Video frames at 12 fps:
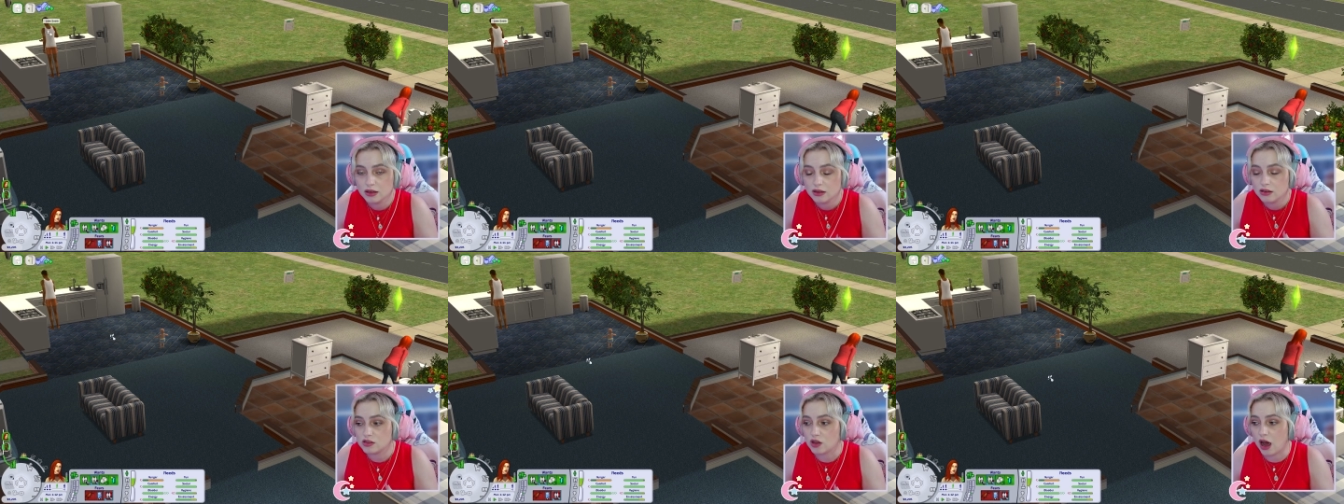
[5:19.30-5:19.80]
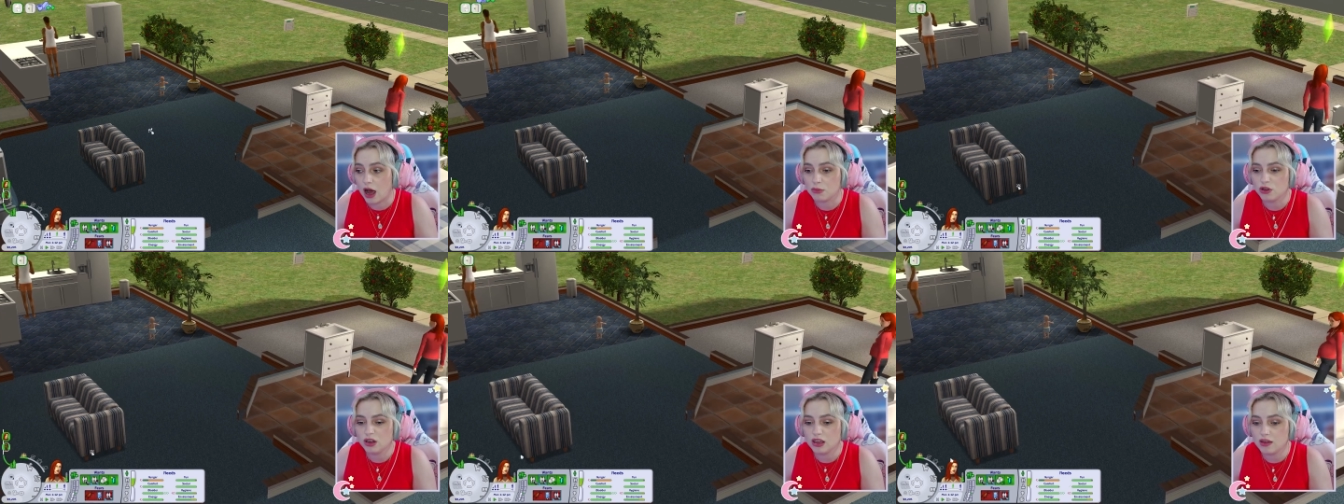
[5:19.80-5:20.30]
So I'm
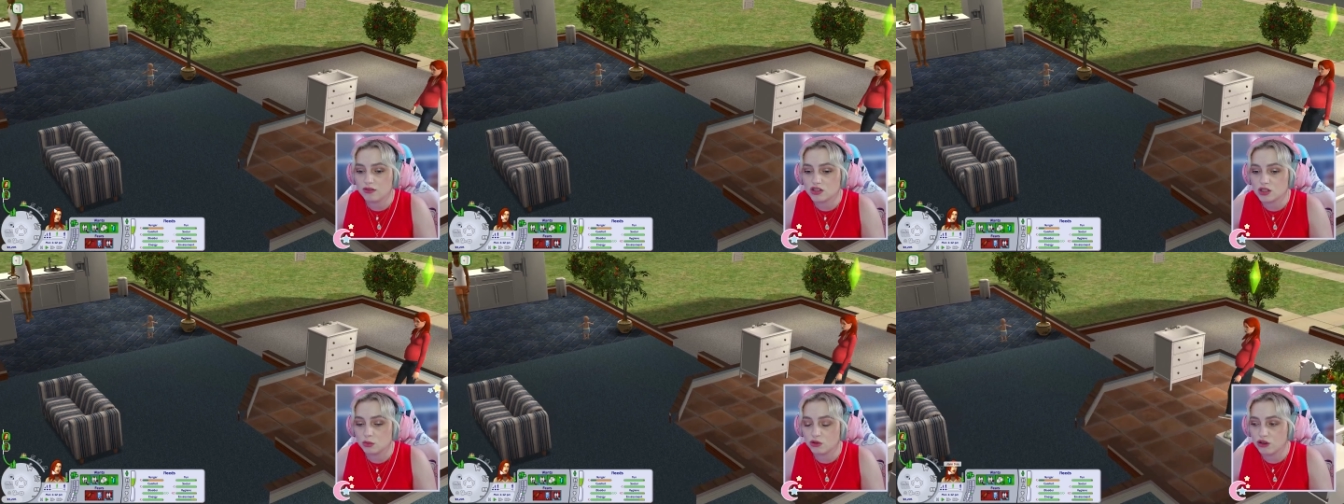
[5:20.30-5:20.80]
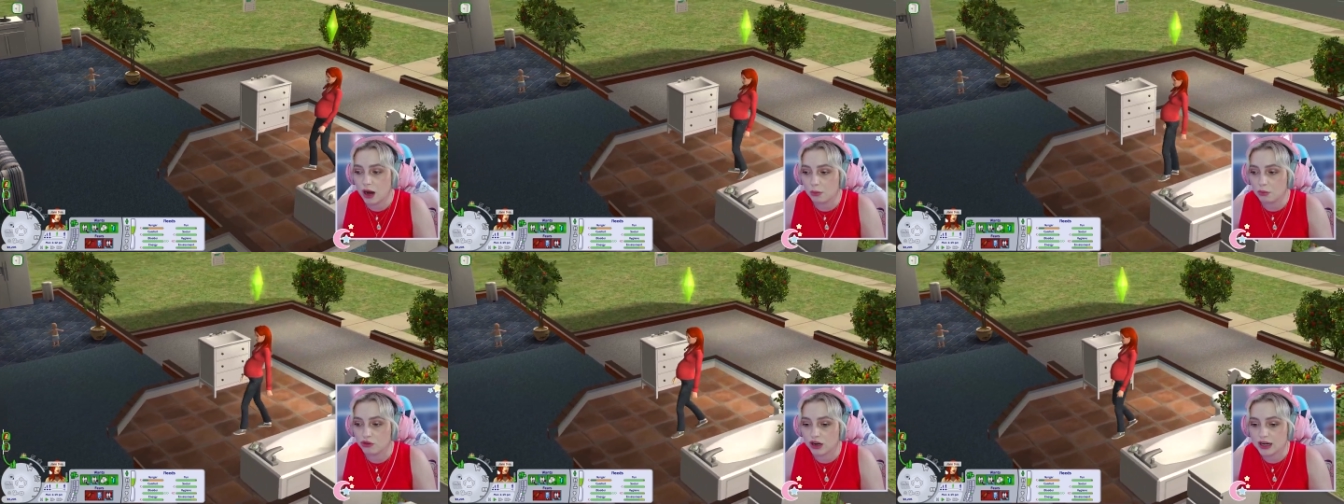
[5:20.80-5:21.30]
going to give her some
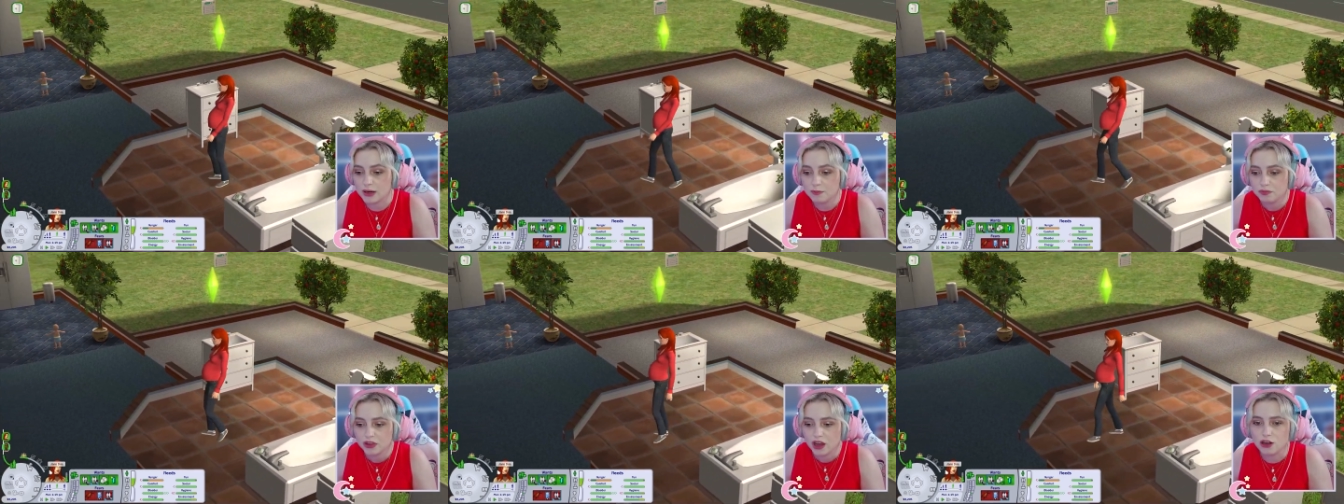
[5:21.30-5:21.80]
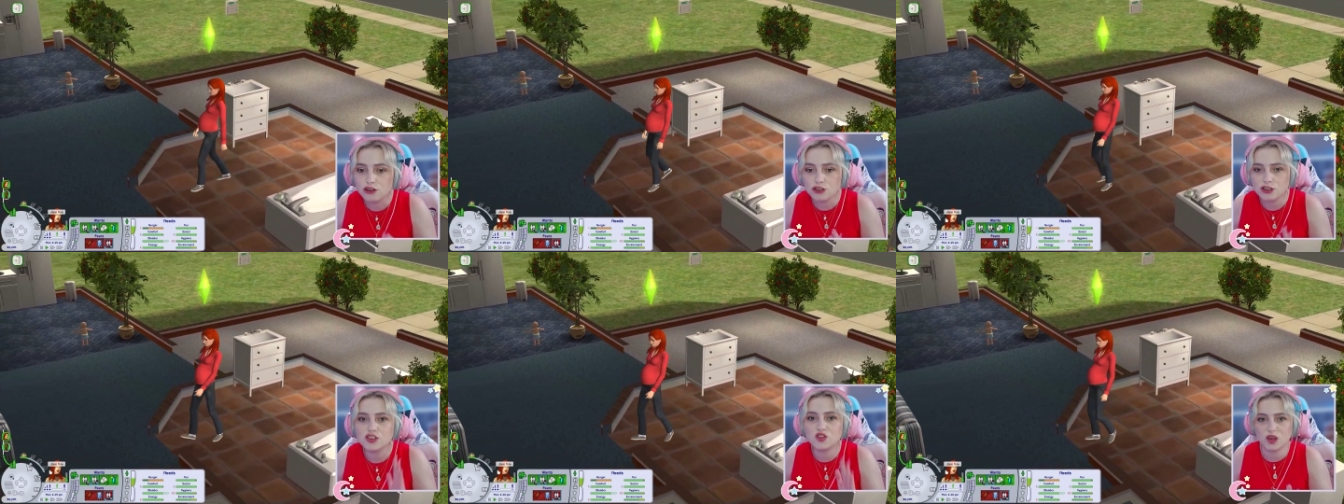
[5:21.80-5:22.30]
cranberry and
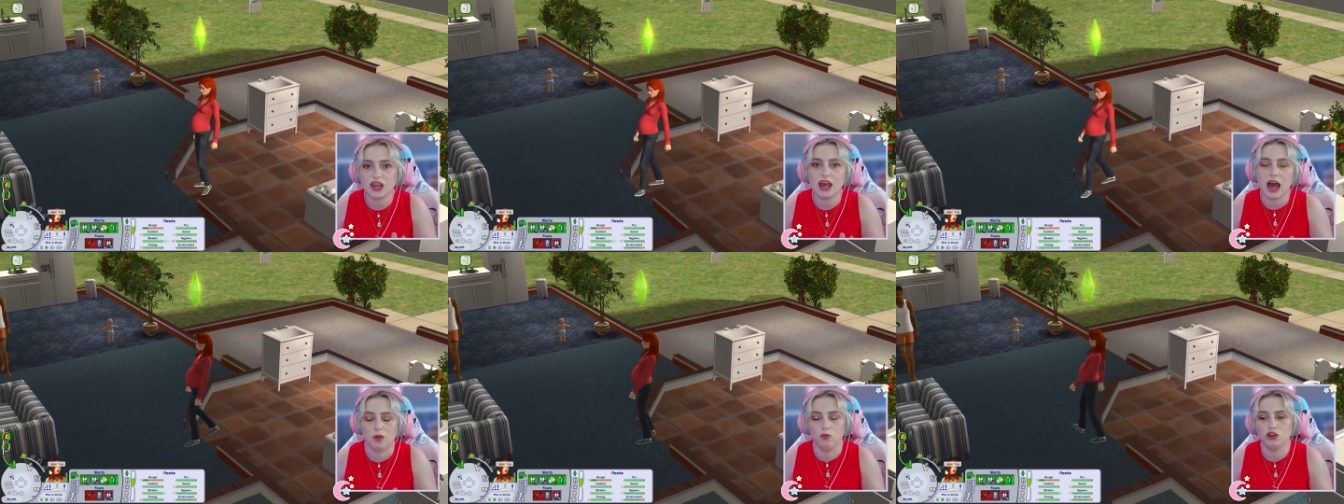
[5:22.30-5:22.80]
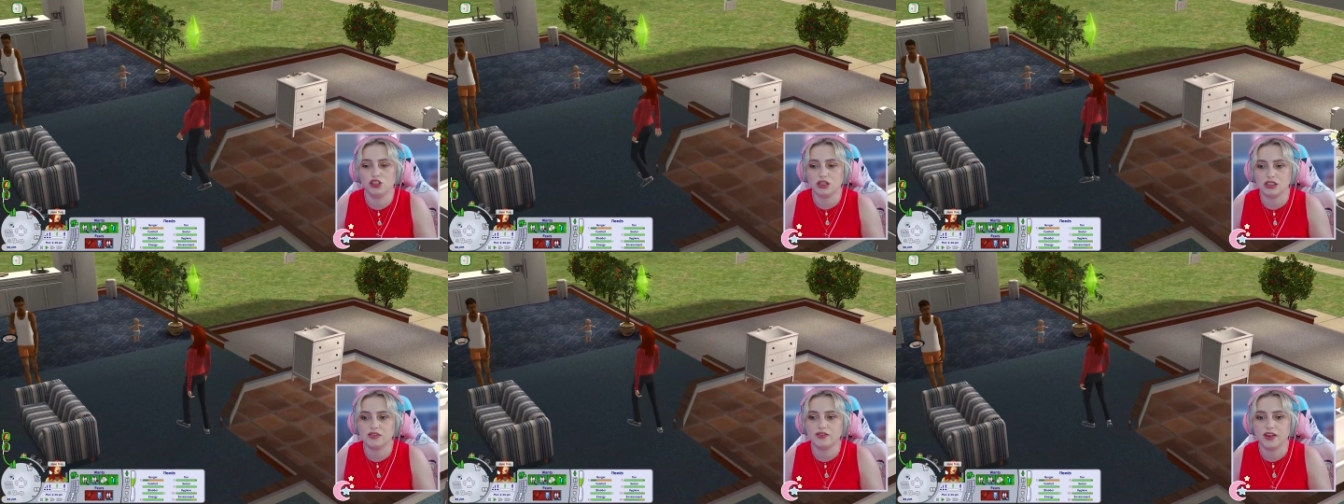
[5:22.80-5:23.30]
just see how much
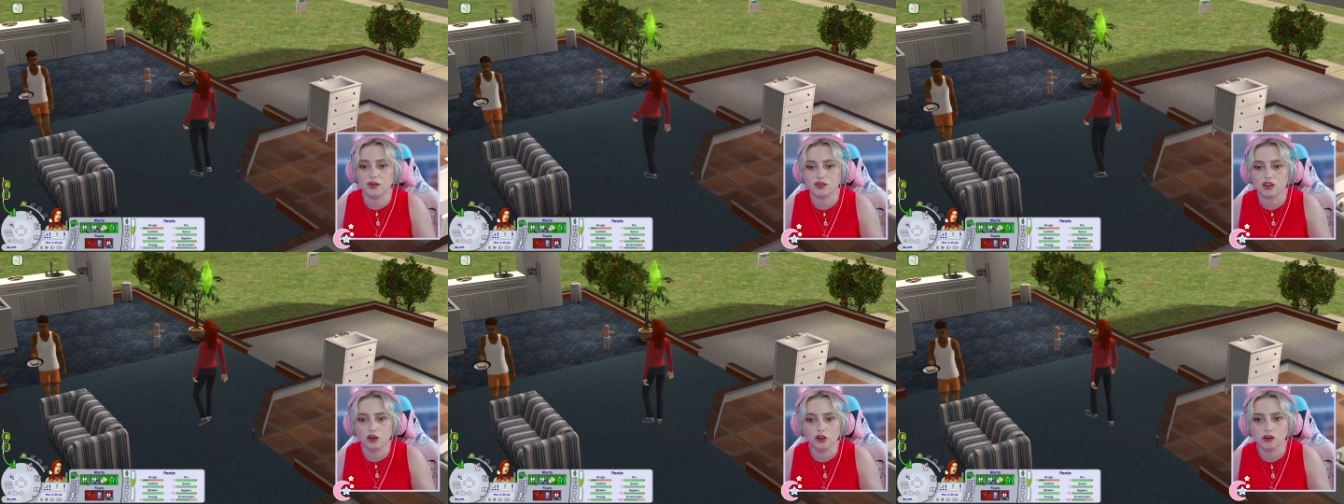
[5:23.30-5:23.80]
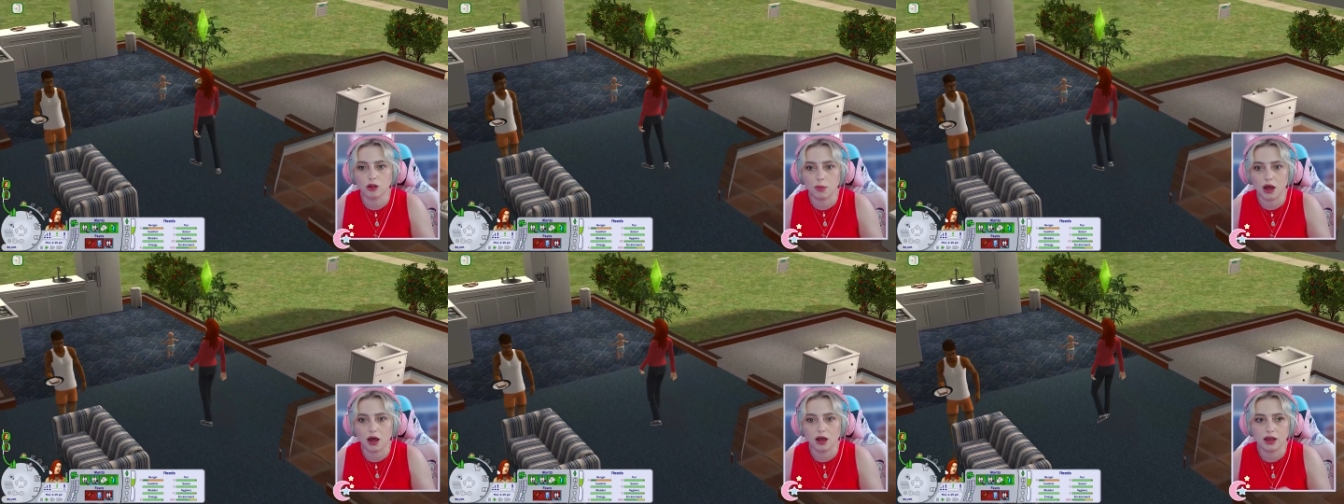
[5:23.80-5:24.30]
this fills the hunger
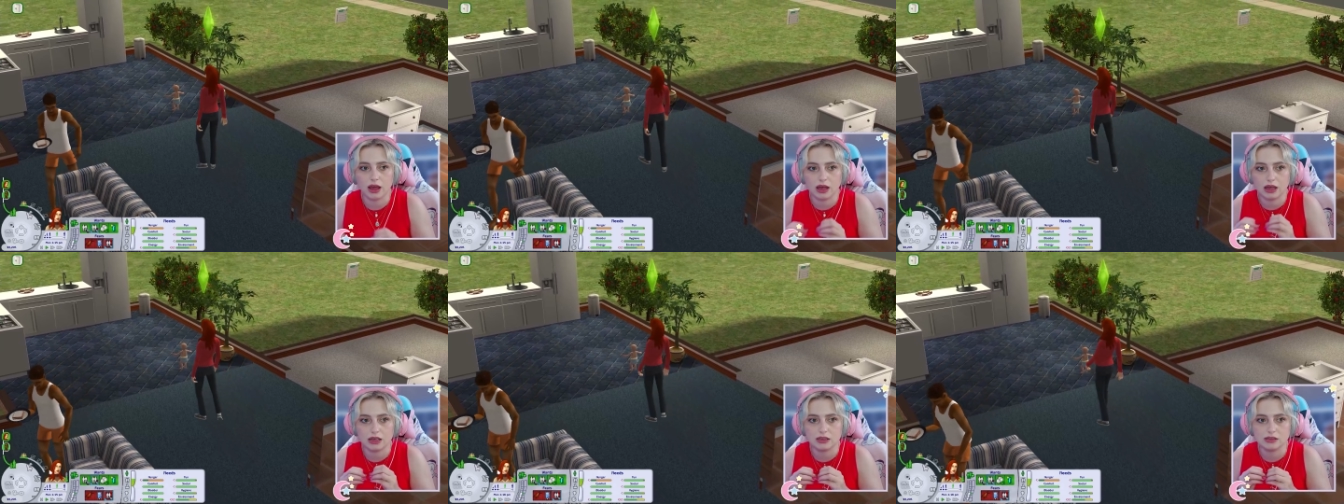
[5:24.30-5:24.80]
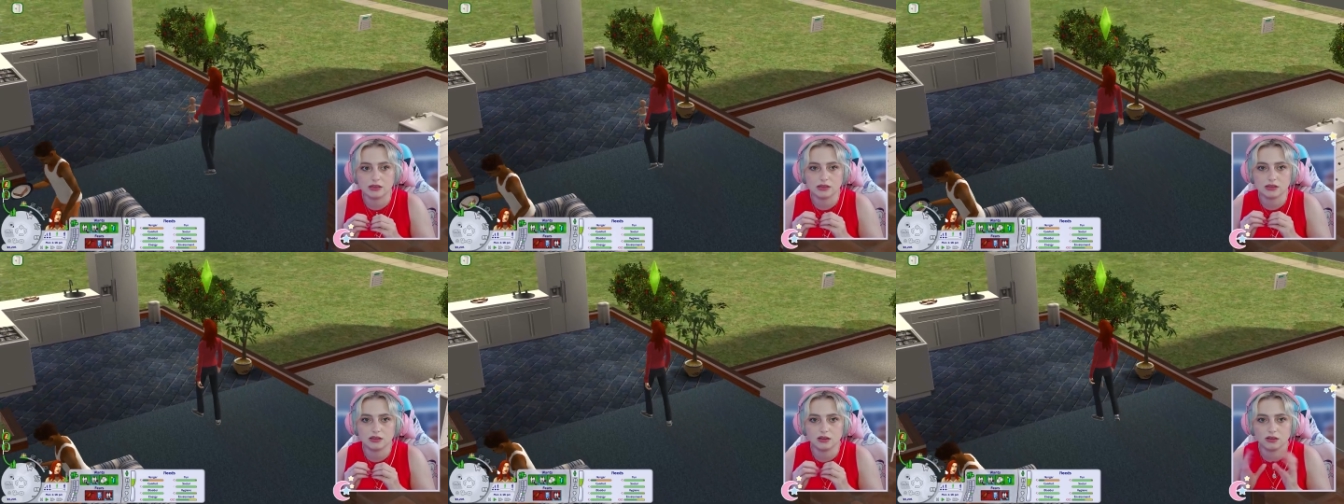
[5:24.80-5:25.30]
bar. It
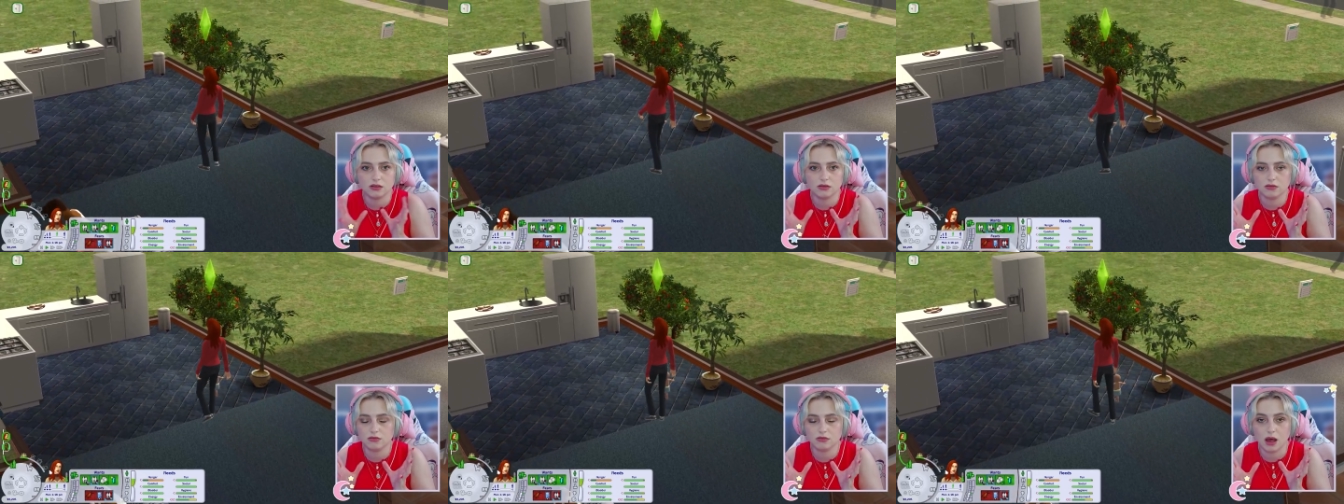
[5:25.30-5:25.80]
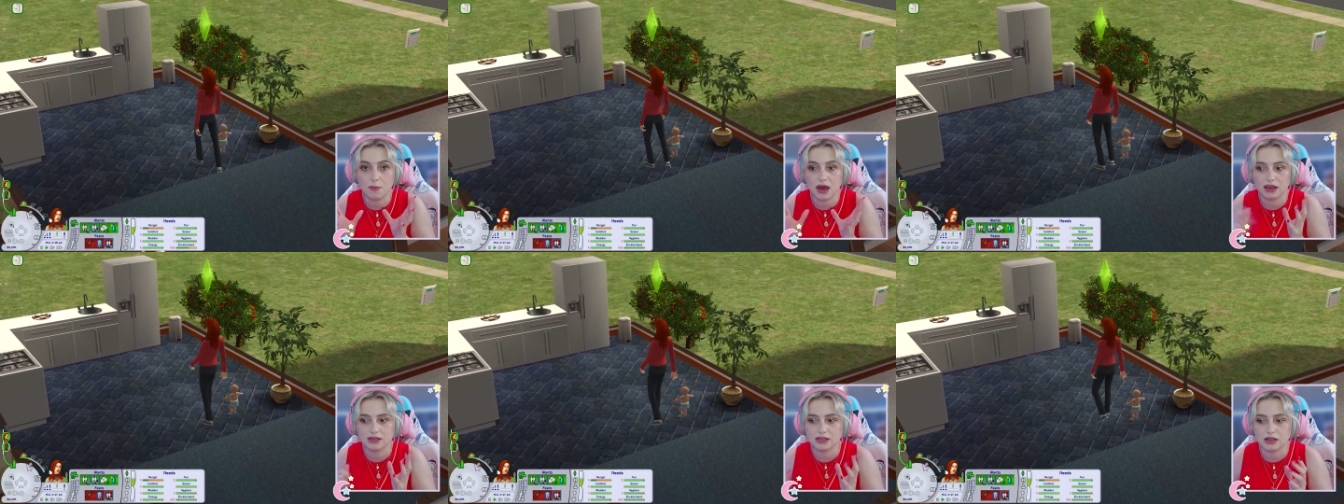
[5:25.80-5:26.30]
is
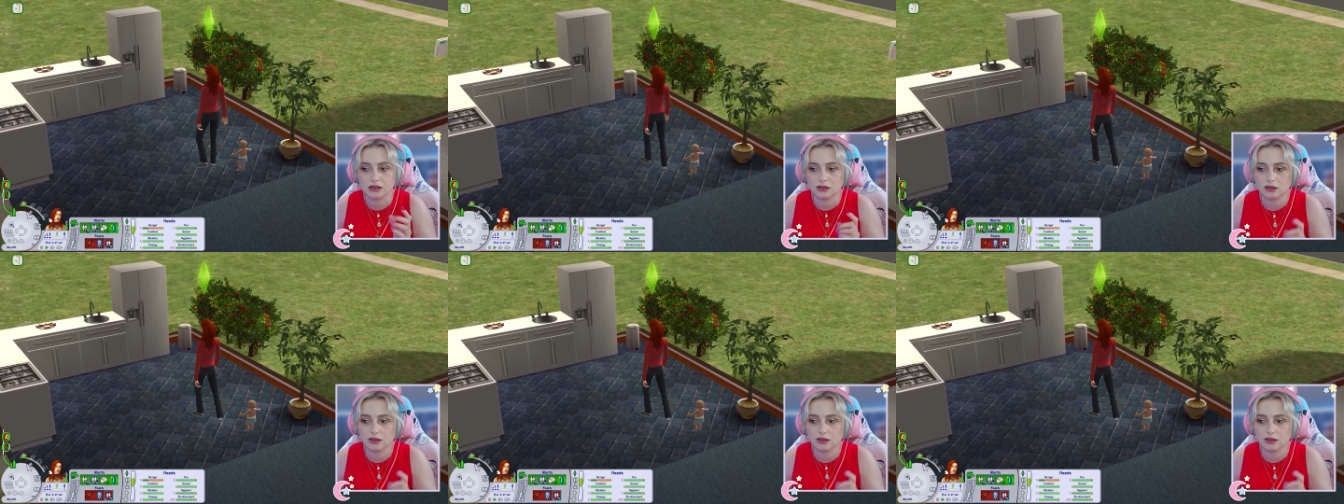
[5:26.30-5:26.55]
amazing.